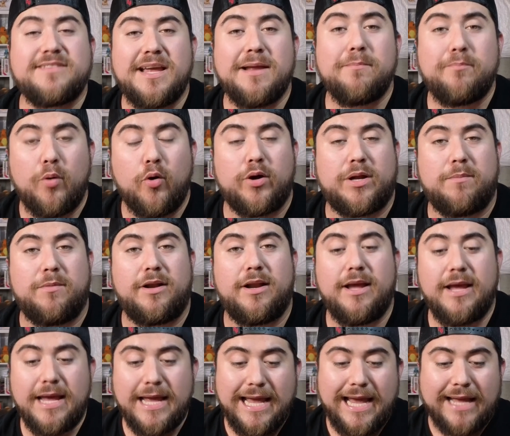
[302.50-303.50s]
Pokemon.
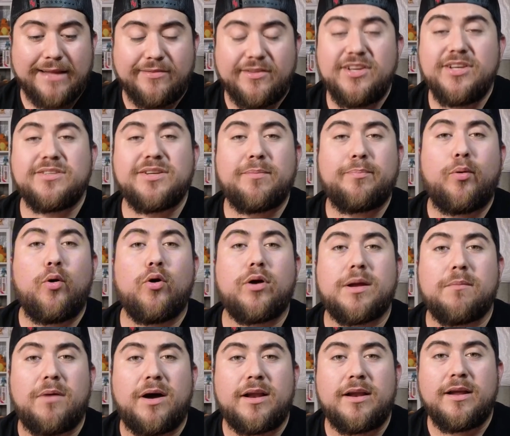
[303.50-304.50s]
And these are
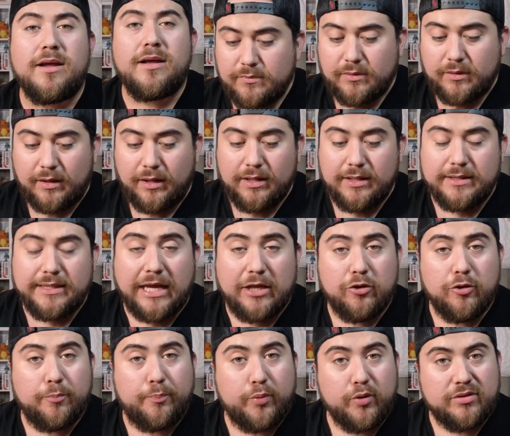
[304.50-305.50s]
Pokemon that you
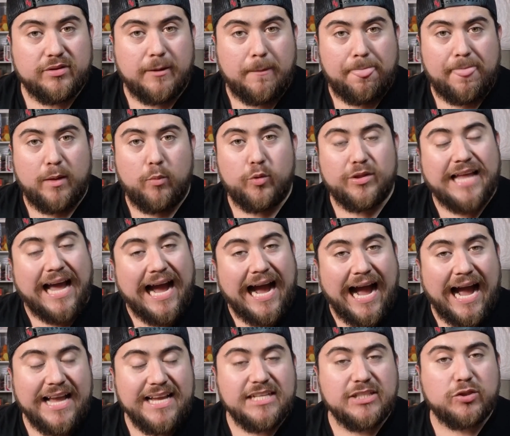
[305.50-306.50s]
put them with the
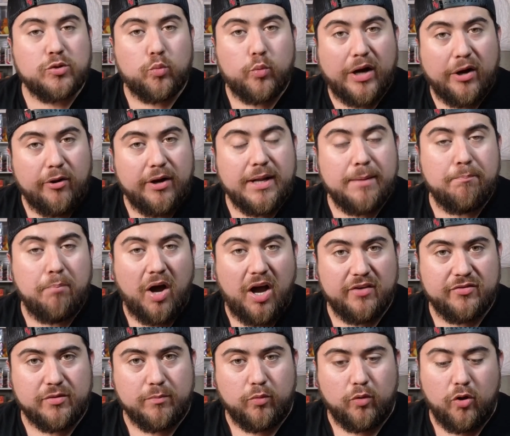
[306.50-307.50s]
highest rarity
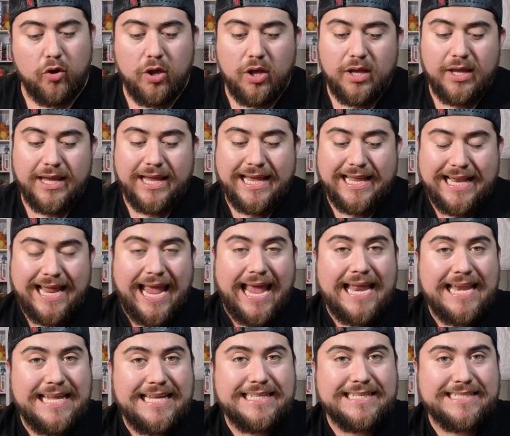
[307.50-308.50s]
possible in
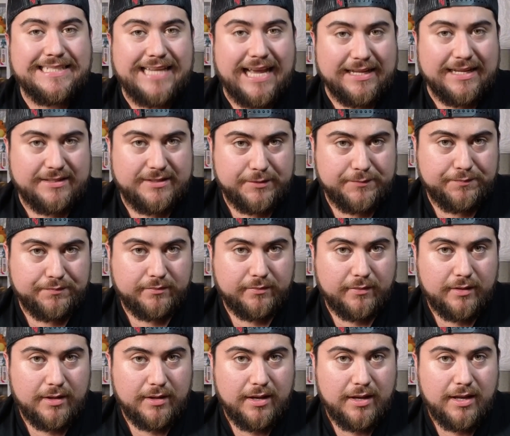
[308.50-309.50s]
any set.
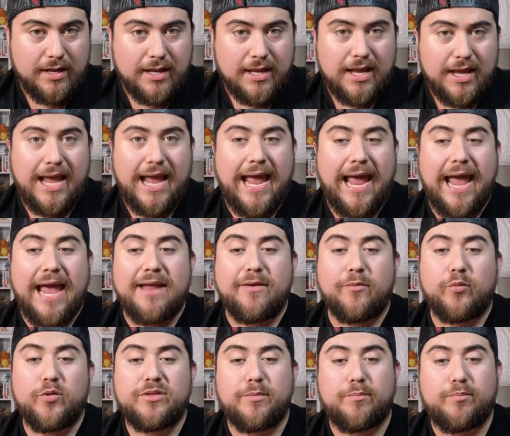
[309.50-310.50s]
And
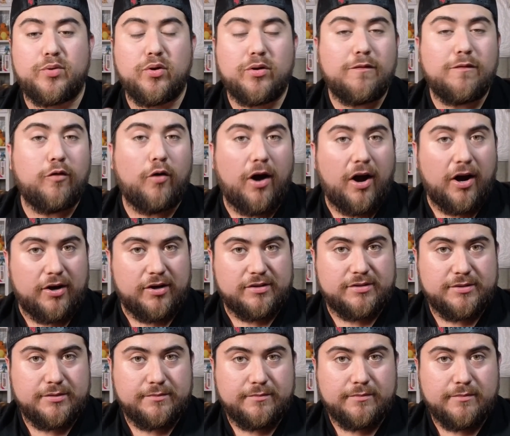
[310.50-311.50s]
with the beautiful art,
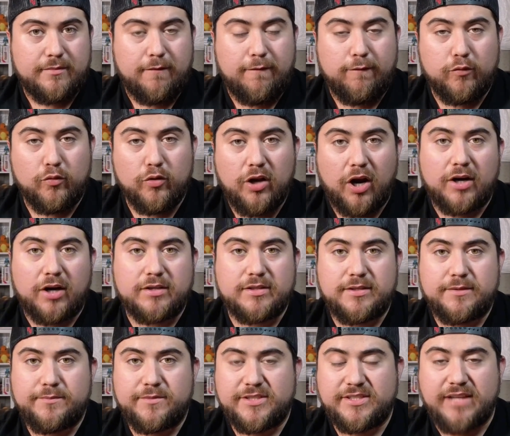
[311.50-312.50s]
full art,
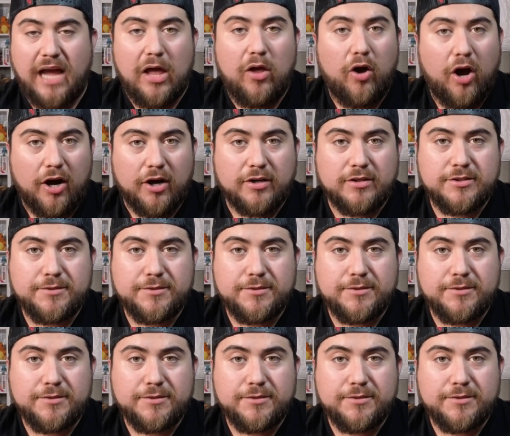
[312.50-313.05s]
style art,